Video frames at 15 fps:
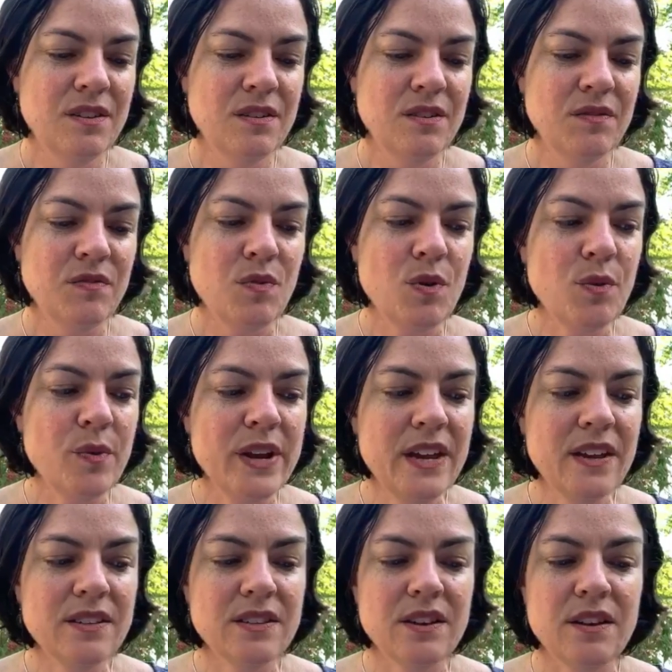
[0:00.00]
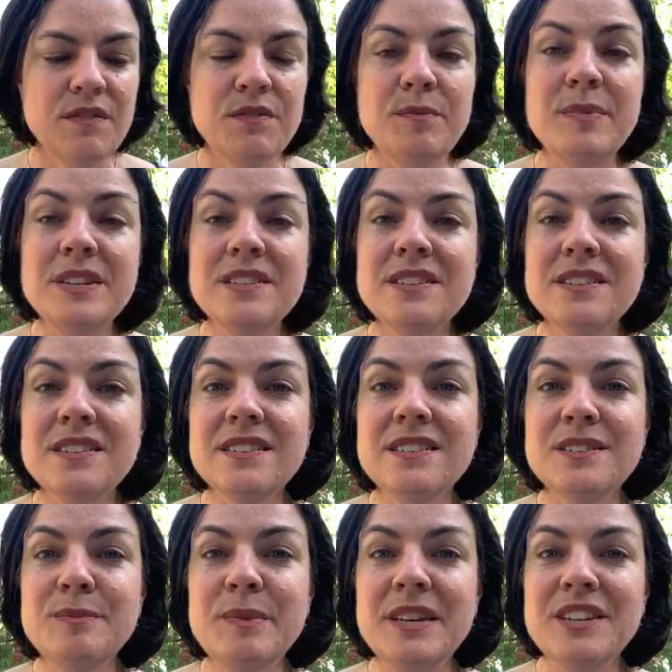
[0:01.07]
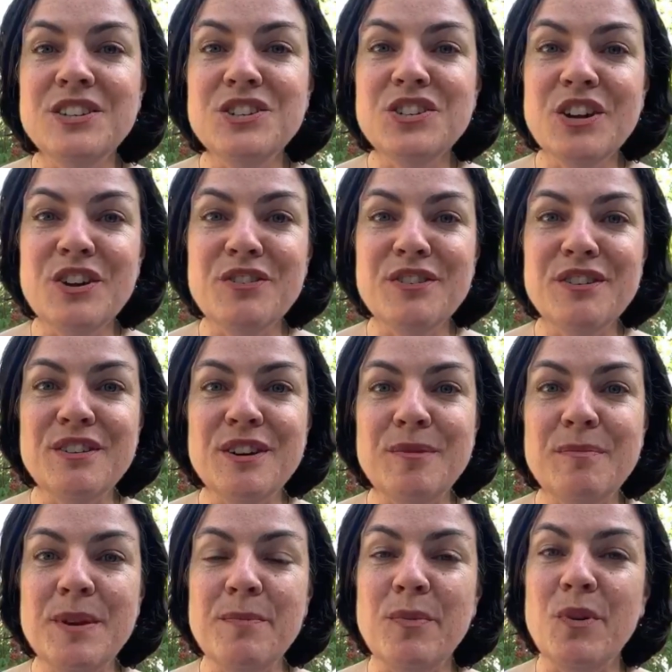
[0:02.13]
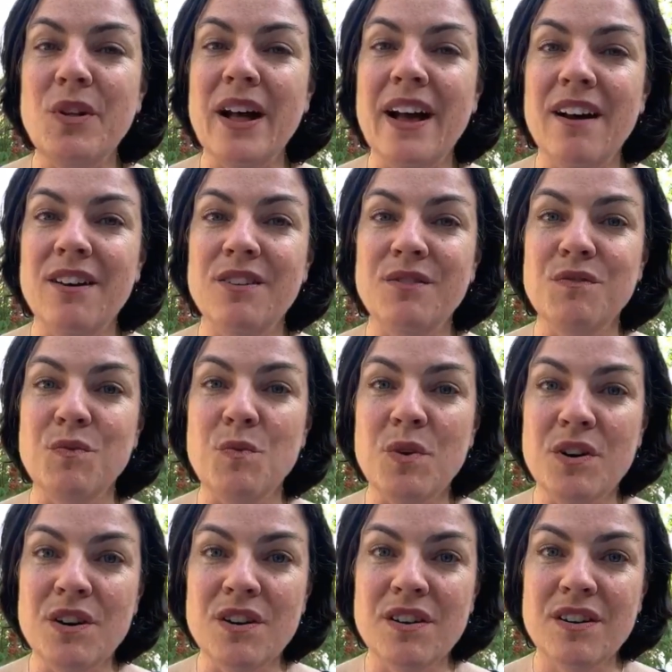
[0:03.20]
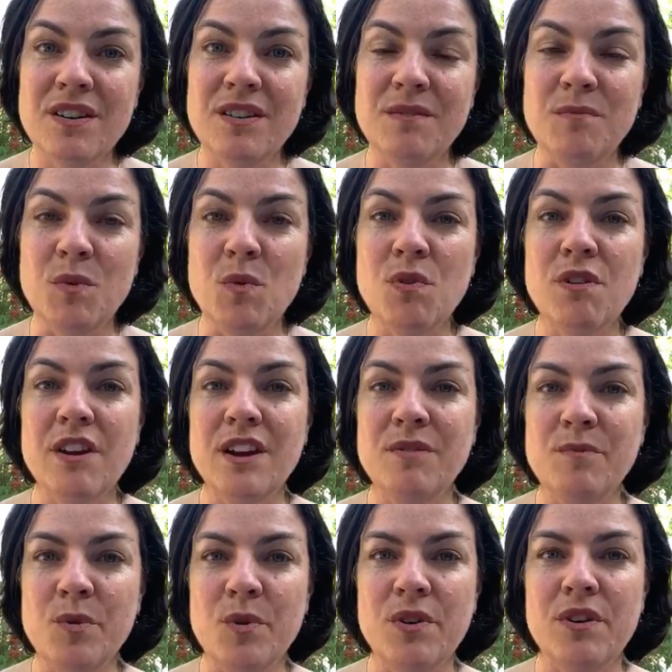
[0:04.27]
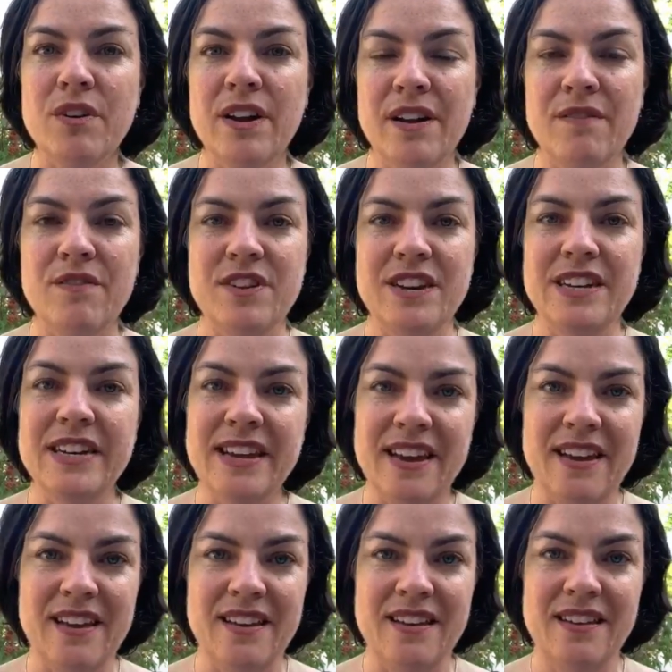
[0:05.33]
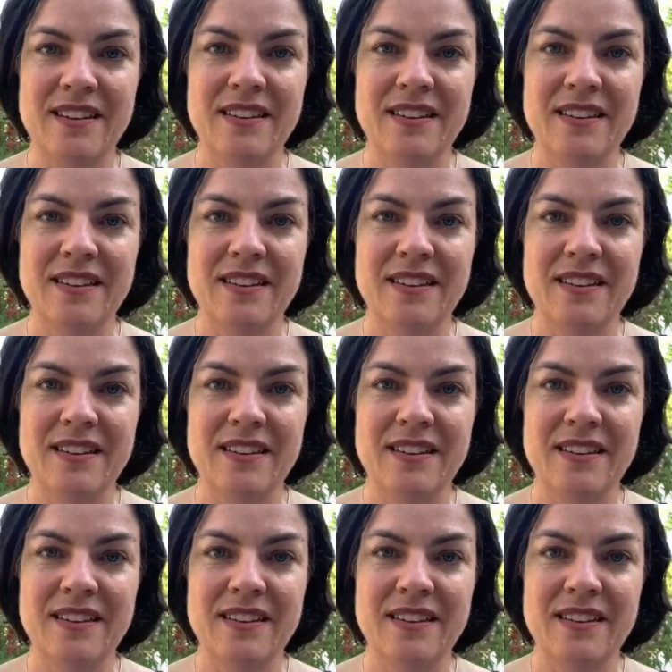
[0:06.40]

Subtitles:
4 weeks of businesses being shuttered and people out of work more and more every day.